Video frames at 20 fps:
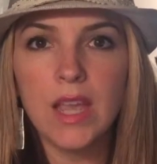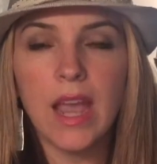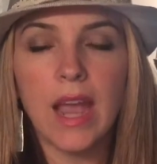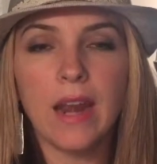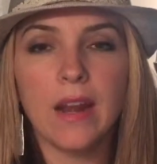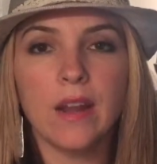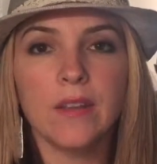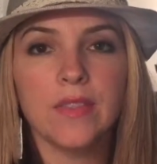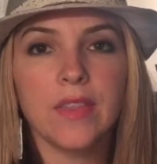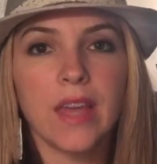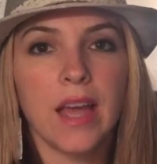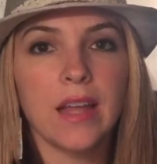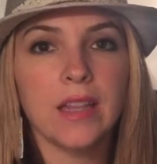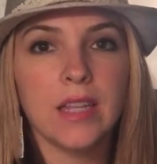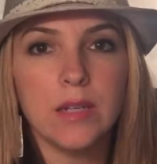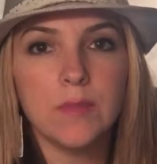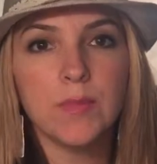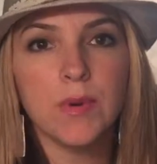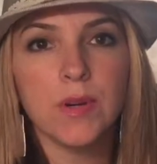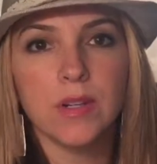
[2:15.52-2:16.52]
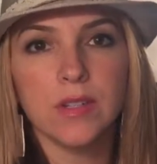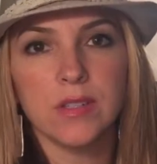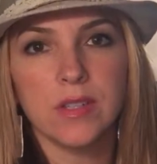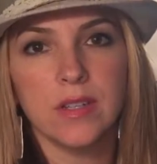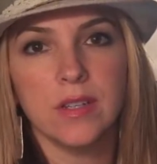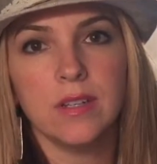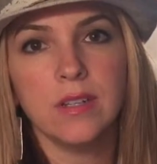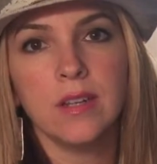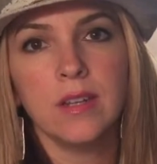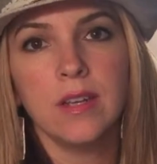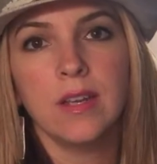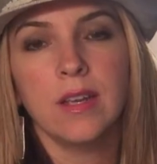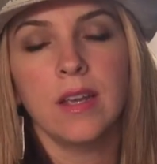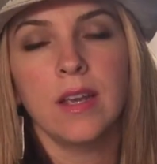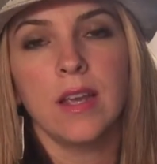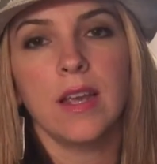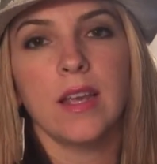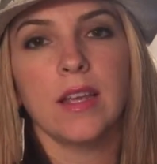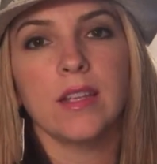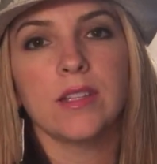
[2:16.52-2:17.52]
And that lead person
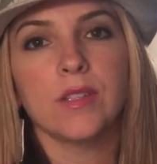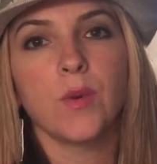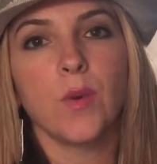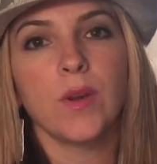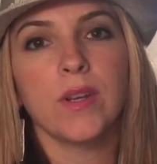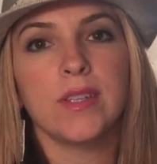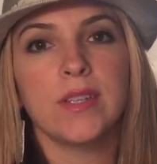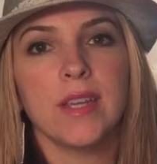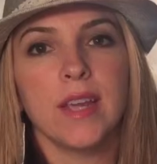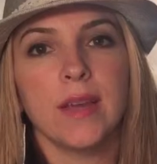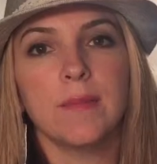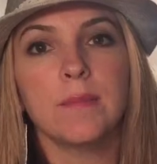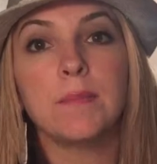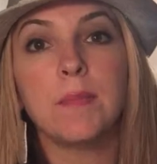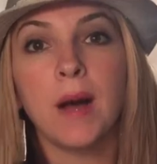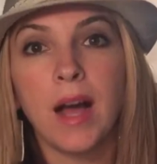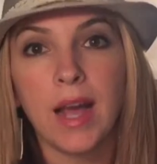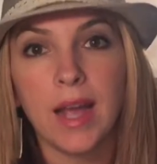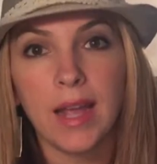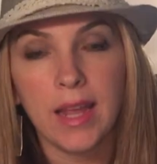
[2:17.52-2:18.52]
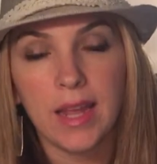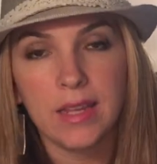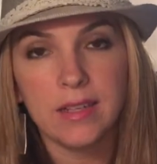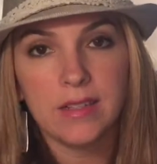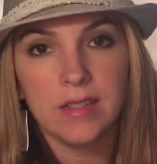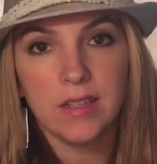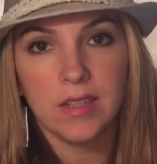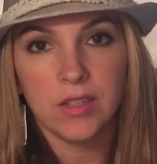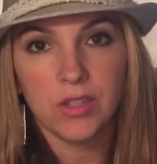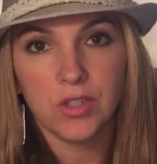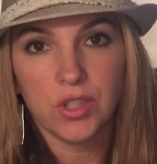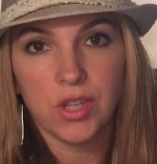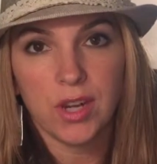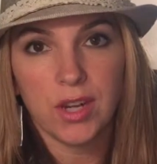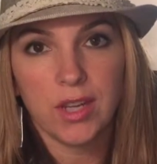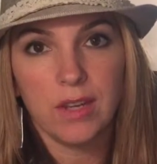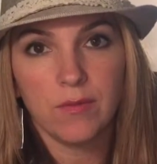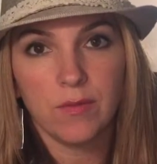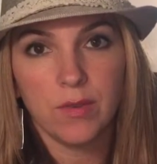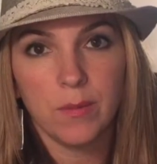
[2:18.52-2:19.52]
is going to get my ACS
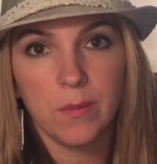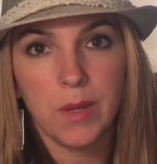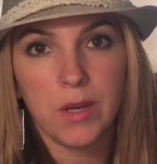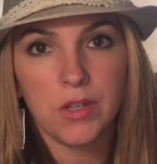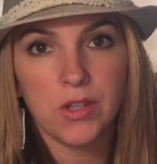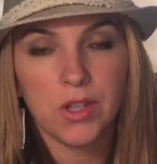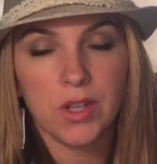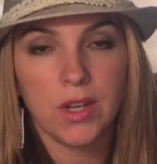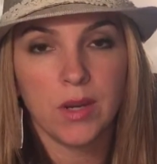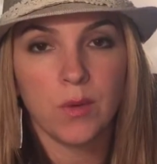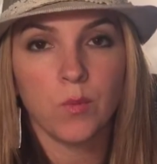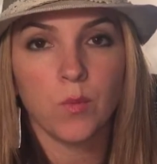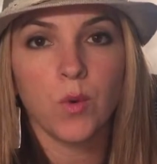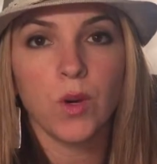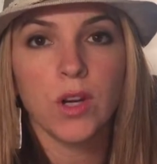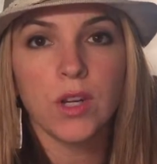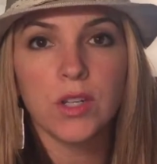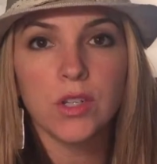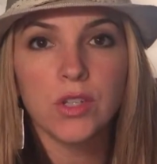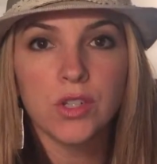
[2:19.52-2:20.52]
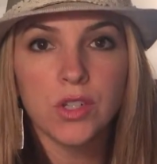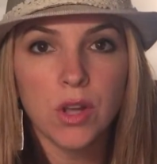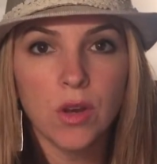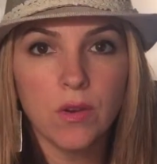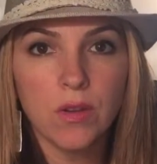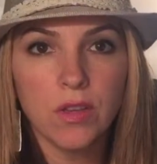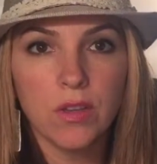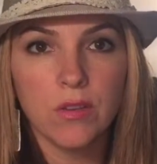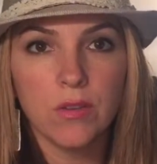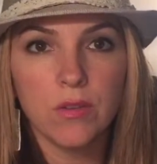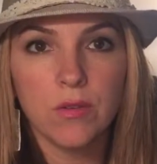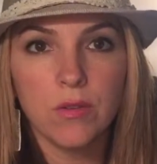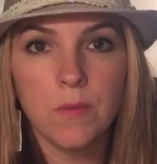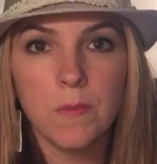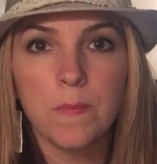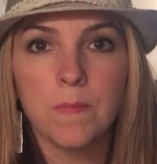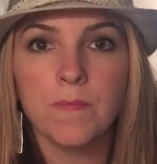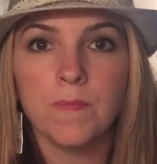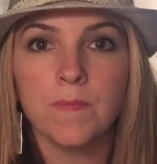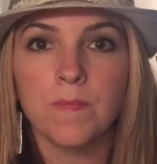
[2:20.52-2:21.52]
check-in information, and we're going to show you
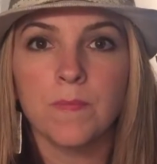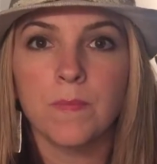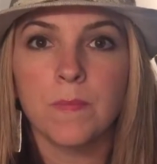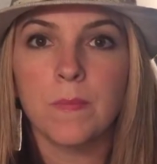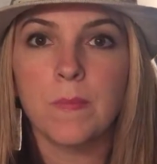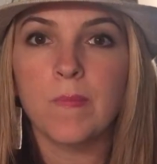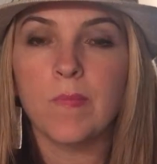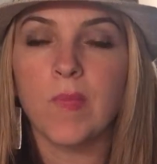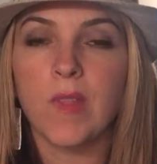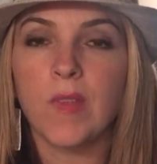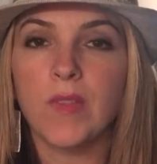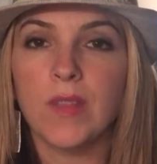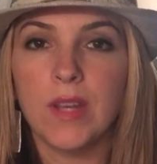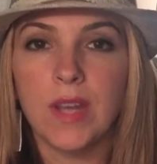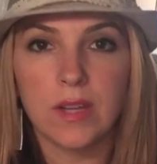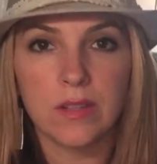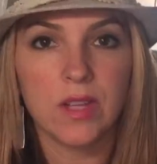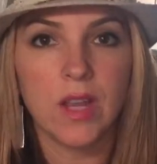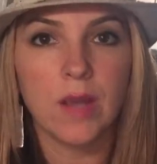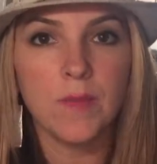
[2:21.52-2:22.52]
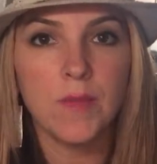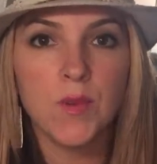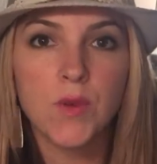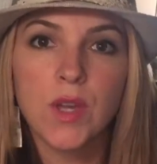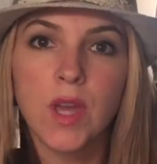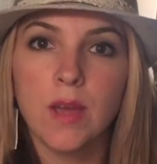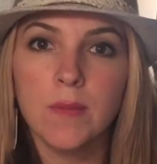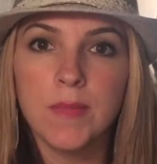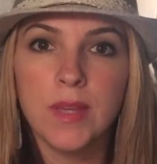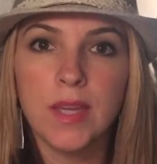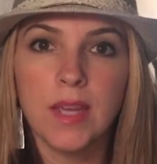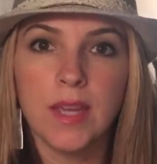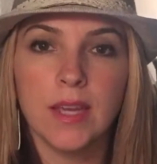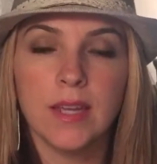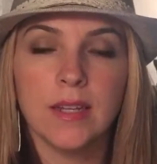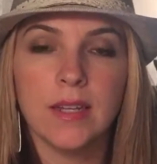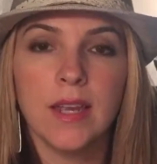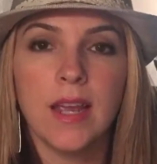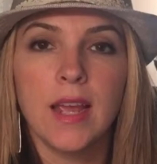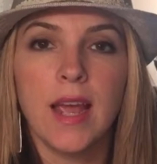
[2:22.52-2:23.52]
the next time you come
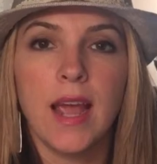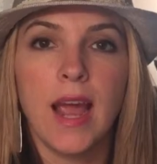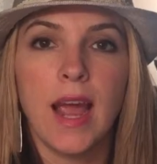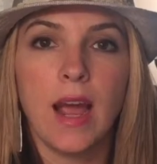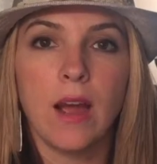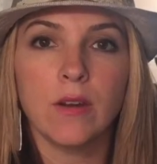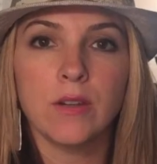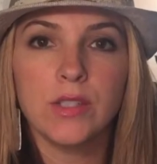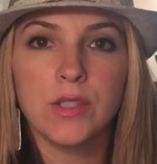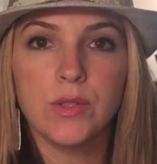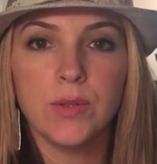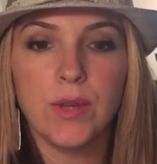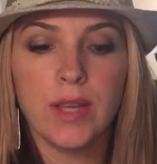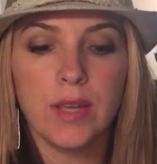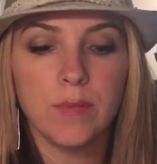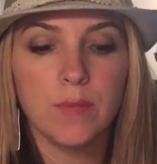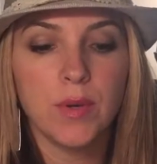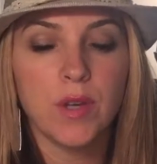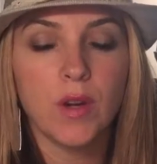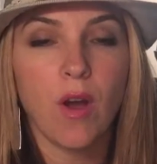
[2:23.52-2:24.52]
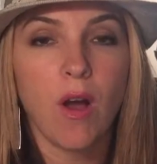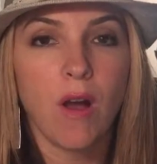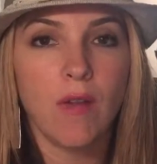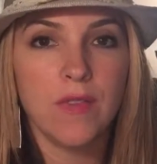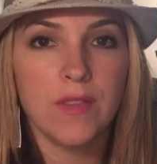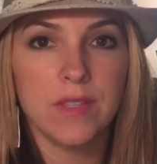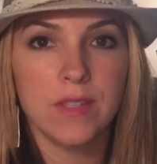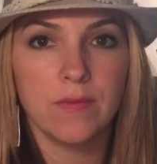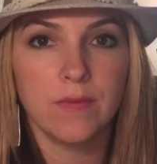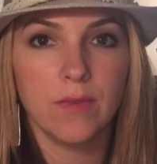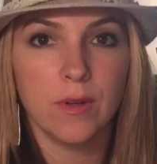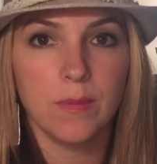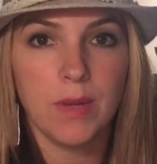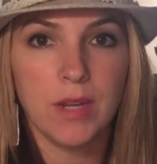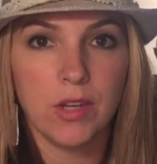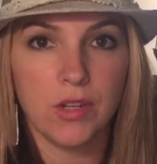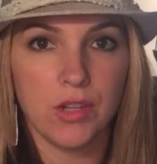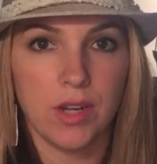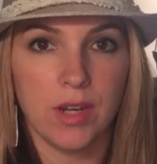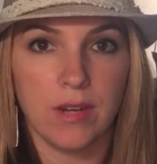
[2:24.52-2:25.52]
in how to input all this
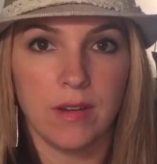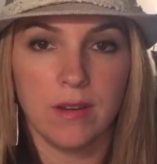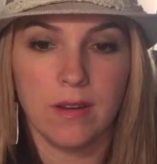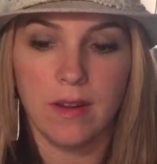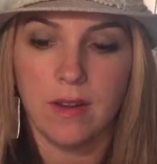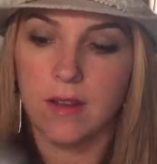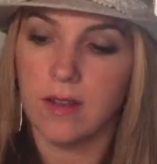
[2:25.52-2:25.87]
information.